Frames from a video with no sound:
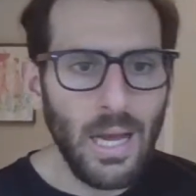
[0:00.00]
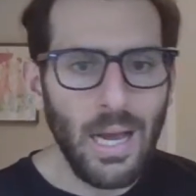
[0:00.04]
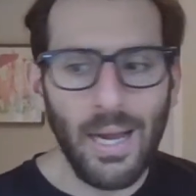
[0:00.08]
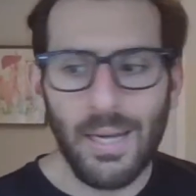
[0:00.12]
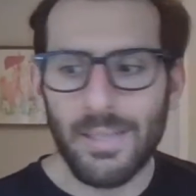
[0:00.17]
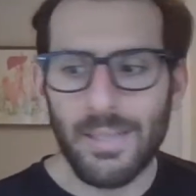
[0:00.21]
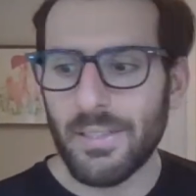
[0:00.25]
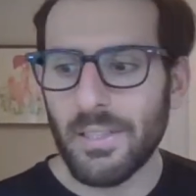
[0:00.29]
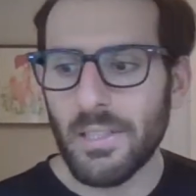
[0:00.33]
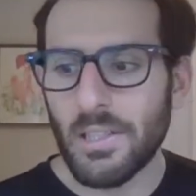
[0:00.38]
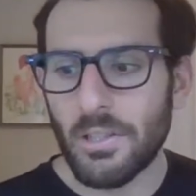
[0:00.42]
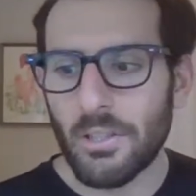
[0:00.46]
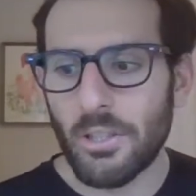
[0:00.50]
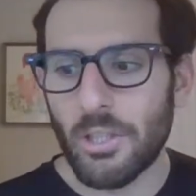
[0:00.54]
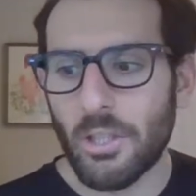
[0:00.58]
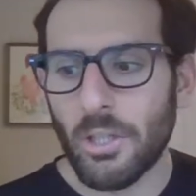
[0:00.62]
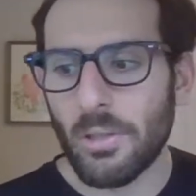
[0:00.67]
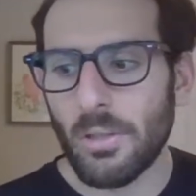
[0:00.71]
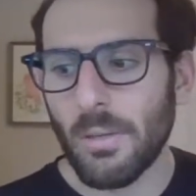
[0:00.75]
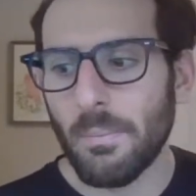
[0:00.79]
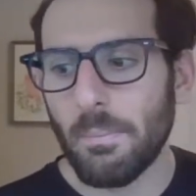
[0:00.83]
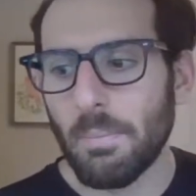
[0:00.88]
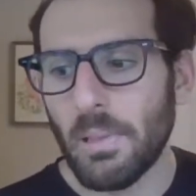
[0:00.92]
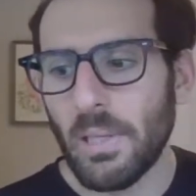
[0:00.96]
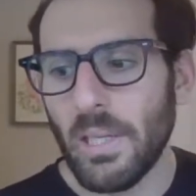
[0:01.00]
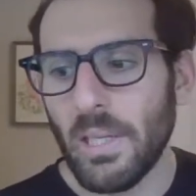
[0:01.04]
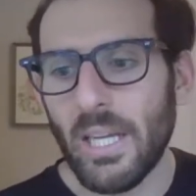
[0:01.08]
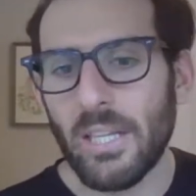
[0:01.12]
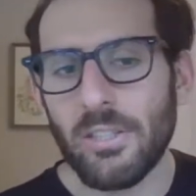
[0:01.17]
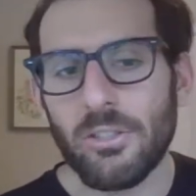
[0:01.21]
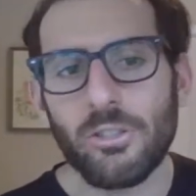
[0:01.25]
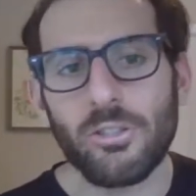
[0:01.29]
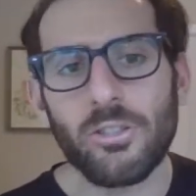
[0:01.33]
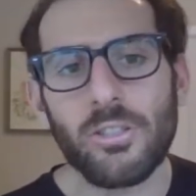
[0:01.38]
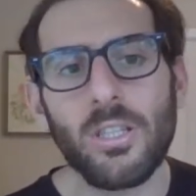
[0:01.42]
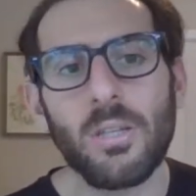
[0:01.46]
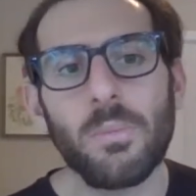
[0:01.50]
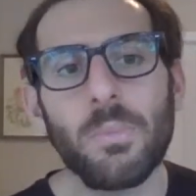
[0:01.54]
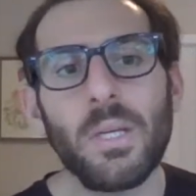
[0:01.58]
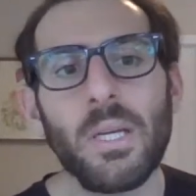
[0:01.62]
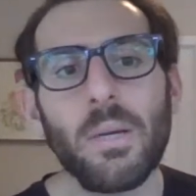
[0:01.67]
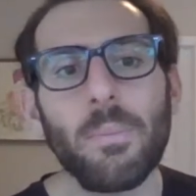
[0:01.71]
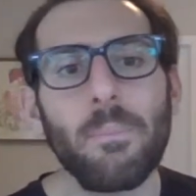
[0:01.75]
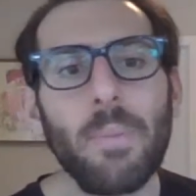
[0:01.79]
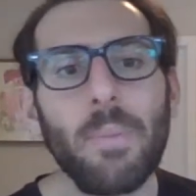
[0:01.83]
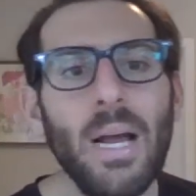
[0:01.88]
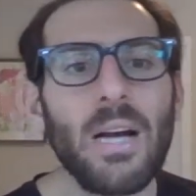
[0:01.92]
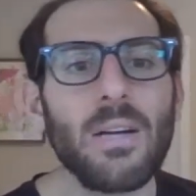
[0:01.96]
Ideal urine pH is going to be
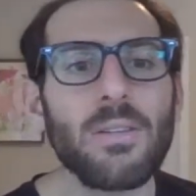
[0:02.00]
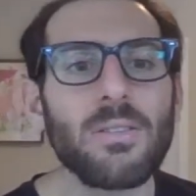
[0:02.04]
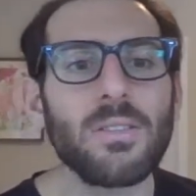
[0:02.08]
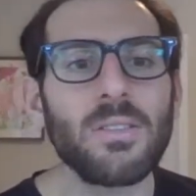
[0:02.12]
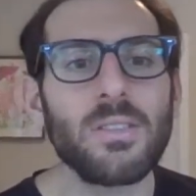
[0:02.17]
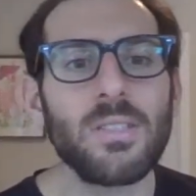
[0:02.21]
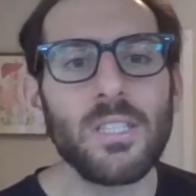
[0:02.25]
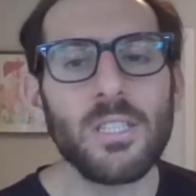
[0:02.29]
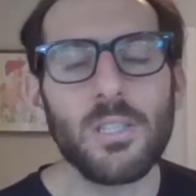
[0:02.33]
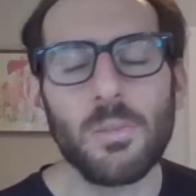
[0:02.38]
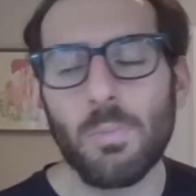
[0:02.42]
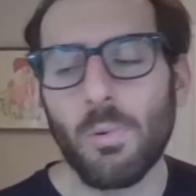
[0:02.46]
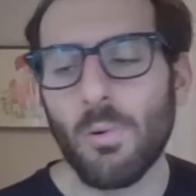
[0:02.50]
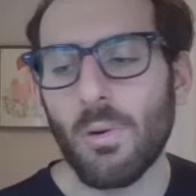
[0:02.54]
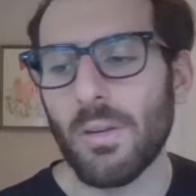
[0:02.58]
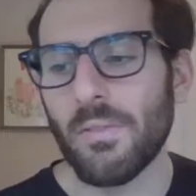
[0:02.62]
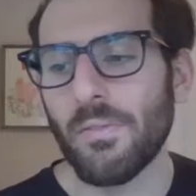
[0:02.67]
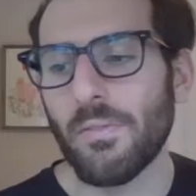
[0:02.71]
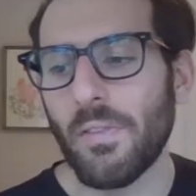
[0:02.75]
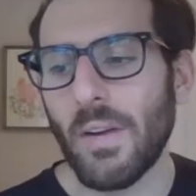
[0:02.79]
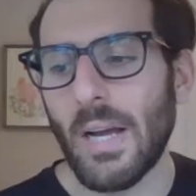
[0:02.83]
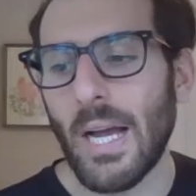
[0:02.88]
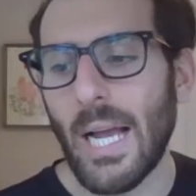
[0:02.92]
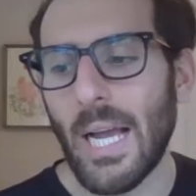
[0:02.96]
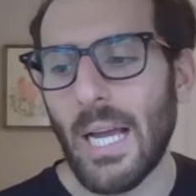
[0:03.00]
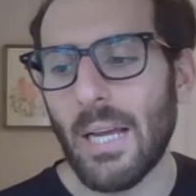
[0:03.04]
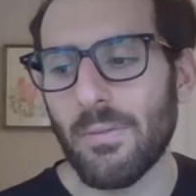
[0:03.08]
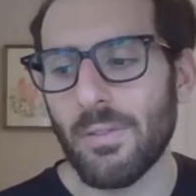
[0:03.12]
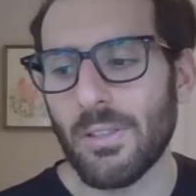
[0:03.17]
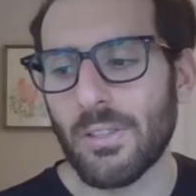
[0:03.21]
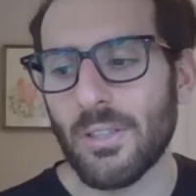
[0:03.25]
about six point five.